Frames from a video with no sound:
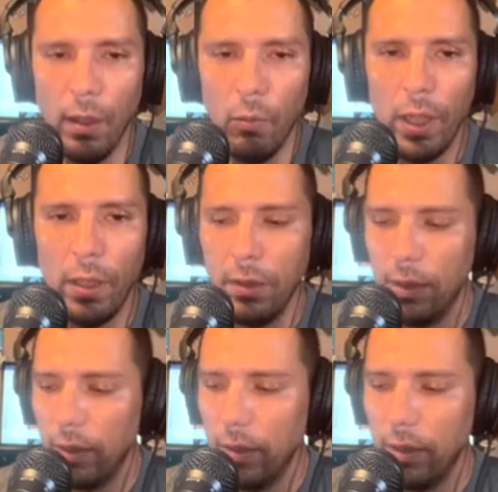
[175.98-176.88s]
Well,
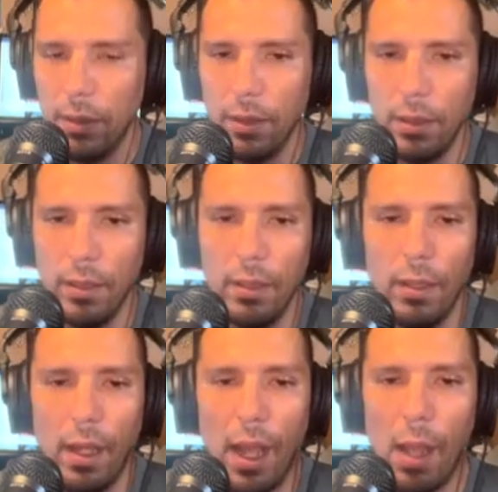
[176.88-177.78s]

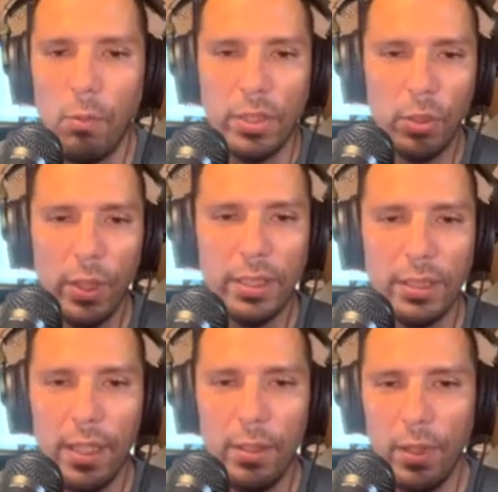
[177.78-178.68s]
I was so
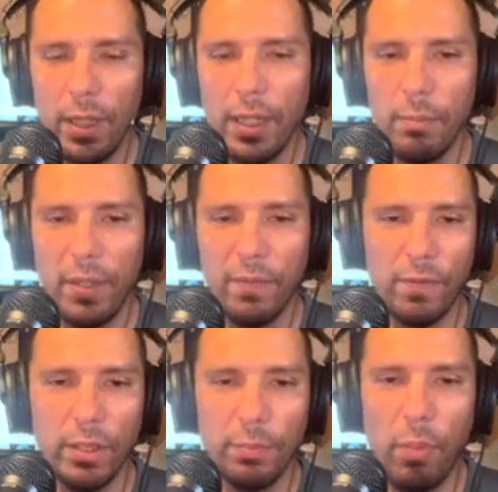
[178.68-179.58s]
excited when I got my
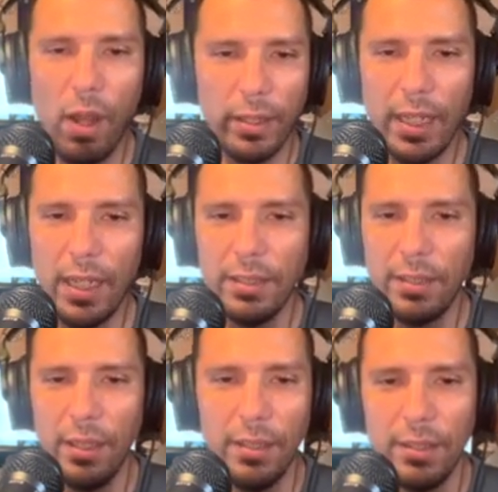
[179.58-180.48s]
first podcast
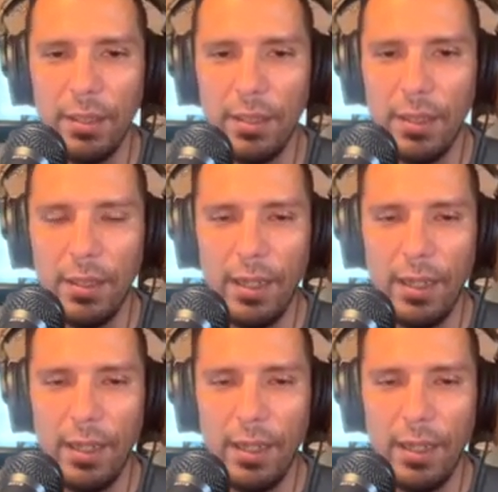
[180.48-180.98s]
listen